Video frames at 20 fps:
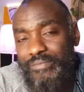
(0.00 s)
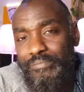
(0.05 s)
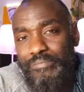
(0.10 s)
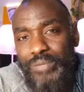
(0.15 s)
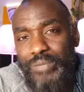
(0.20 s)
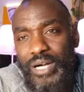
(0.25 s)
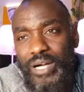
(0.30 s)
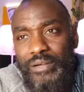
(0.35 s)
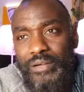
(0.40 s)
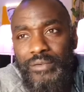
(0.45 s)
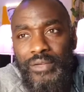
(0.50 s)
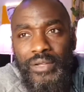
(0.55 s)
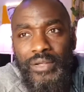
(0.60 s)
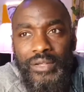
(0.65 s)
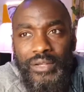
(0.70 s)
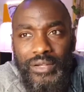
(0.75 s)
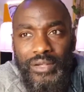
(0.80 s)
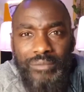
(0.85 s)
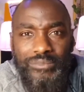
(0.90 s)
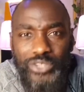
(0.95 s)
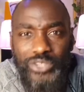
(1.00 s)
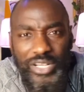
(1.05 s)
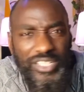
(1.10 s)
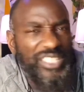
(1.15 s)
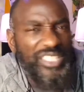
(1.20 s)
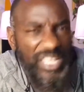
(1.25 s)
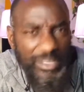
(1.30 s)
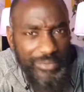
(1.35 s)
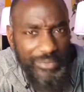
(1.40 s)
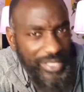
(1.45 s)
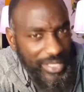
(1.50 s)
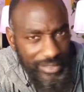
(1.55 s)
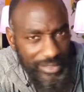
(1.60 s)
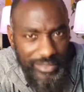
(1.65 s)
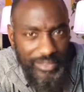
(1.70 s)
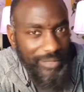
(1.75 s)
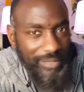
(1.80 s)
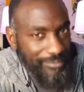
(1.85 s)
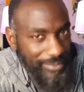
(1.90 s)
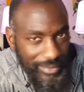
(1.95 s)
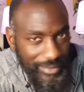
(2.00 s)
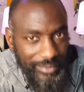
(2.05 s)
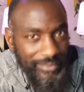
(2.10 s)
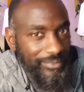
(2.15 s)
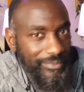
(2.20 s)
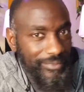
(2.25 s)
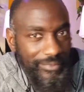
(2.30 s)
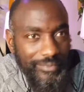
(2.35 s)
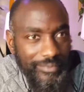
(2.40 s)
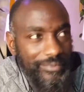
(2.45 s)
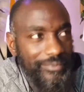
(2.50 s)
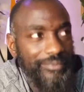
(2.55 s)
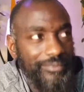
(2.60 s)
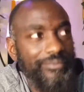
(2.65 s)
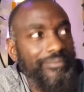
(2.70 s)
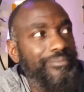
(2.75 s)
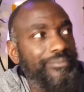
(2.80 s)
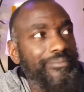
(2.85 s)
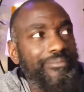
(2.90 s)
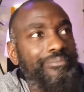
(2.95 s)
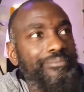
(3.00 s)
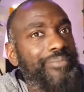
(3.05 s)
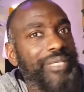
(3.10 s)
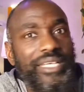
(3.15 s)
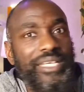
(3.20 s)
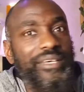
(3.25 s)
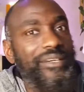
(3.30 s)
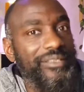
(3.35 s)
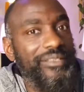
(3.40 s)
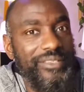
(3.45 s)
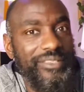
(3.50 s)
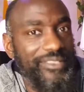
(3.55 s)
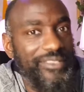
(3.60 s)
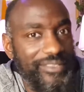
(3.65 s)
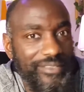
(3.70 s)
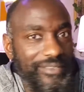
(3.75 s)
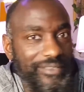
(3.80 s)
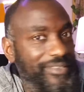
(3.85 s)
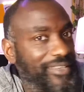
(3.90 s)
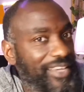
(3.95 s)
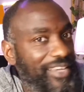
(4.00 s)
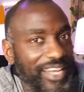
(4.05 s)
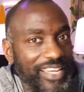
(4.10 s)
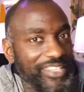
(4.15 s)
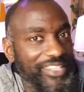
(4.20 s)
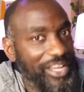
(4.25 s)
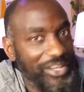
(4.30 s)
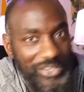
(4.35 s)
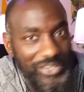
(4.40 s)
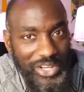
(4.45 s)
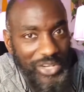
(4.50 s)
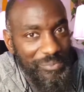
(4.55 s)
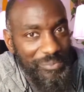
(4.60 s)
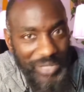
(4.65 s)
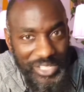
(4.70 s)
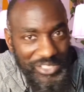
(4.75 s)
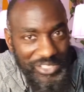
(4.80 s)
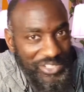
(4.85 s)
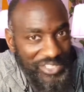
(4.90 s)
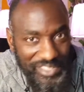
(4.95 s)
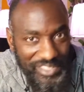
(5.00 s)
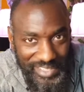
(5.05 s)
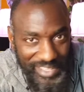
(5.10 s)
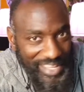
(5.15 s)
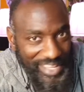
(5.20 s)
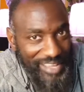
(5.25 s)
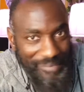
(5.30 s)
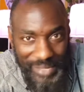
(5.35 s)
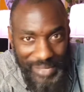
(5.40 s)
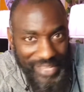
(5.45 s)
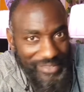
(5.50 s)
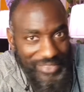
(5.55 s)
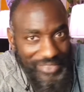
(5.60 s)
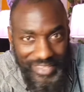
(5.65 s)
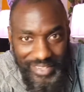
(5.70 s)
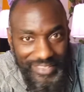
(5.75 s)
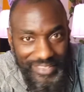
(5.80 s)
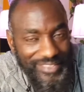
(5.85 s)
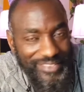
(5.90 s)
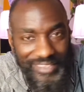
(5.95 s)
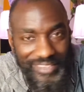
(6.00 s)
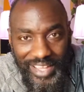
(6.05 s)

but I'm trying to keep things simple because I don't know much about this.